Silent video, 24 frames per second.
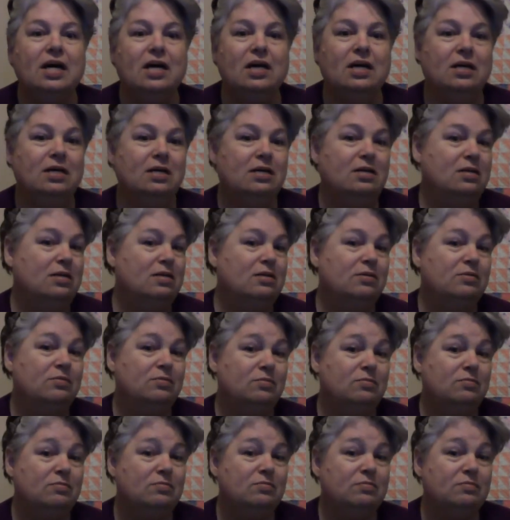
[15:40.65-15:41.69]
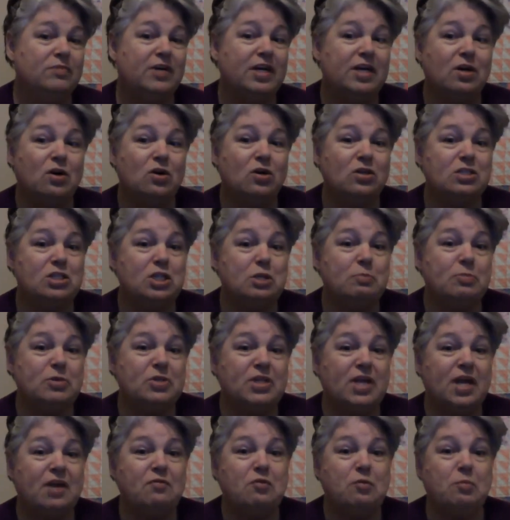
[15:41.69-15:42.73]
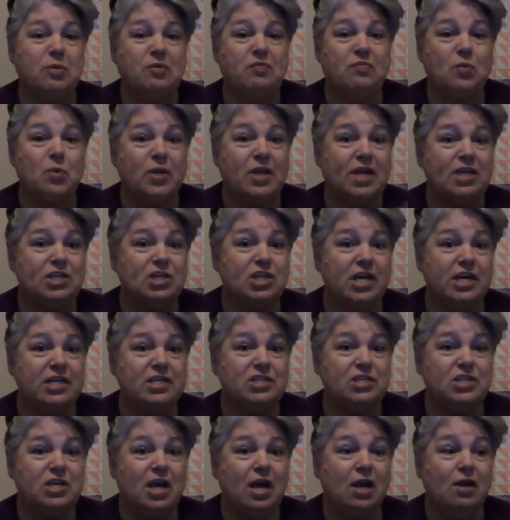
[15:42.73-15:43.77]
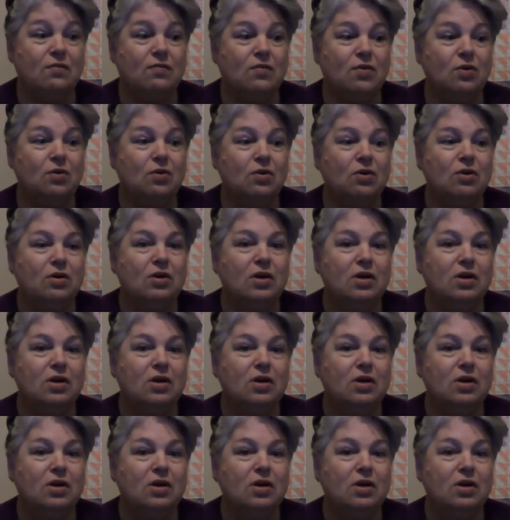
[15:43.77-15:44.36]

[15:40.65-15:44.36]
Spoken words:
Red Heart Super Saver before they changed over,